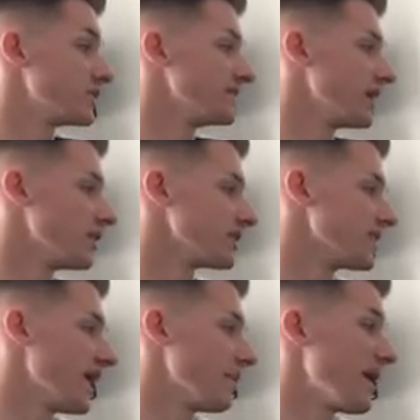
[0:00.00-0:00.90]
you can see on the
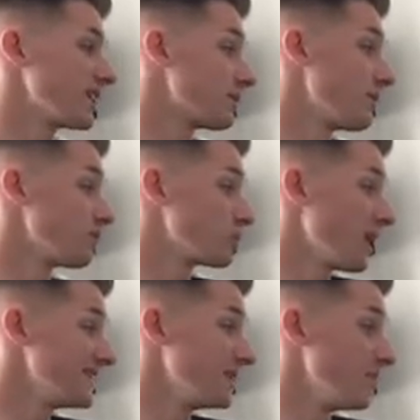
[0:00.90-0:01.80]
slide, a maximum of
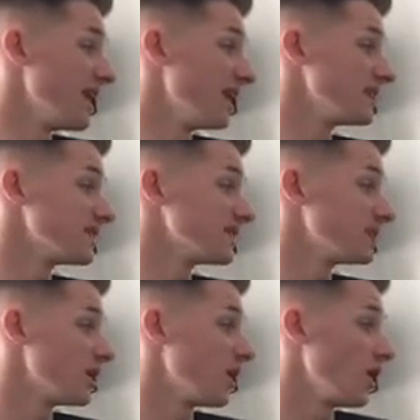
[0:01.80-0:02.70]
20 minutes
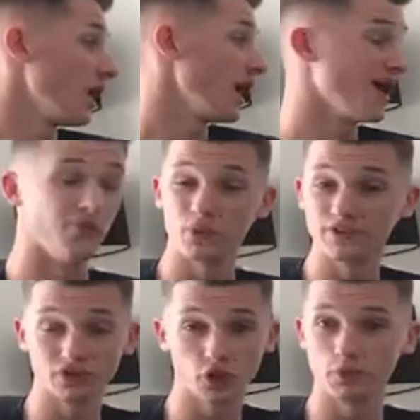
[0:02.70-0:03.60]

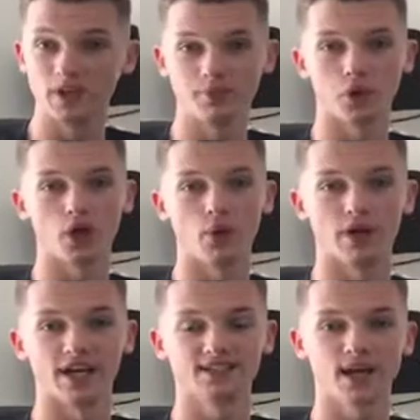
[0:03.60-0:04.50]
with 2 people
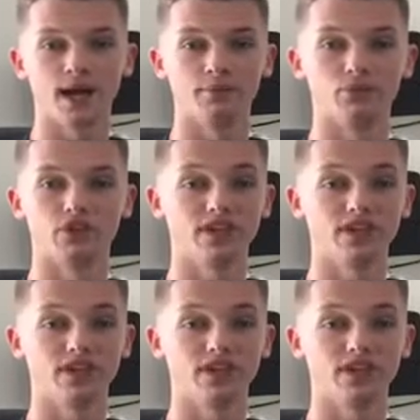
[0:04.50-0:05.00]
going at a time.